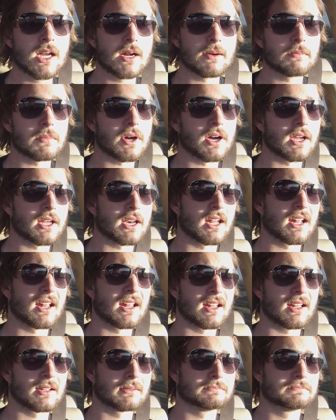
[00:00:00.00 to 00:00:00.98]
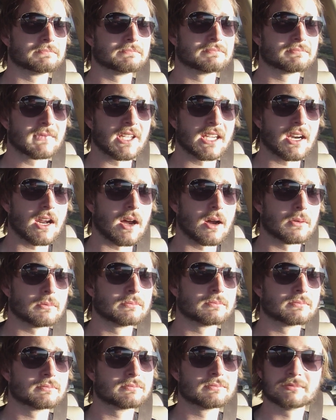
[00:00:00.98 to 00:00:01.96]
But you know,
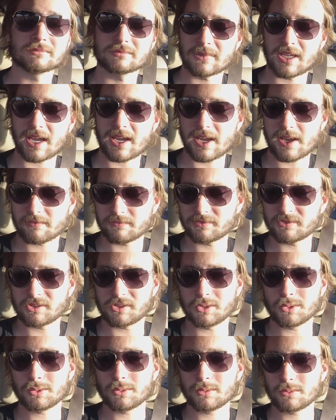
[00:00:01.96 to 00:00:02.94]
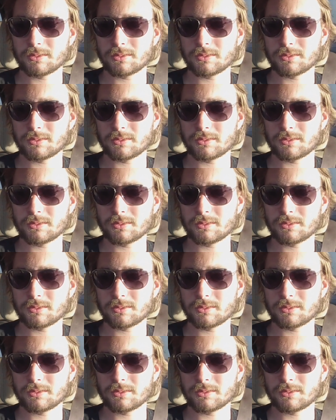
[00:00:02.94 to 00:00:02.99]
I have two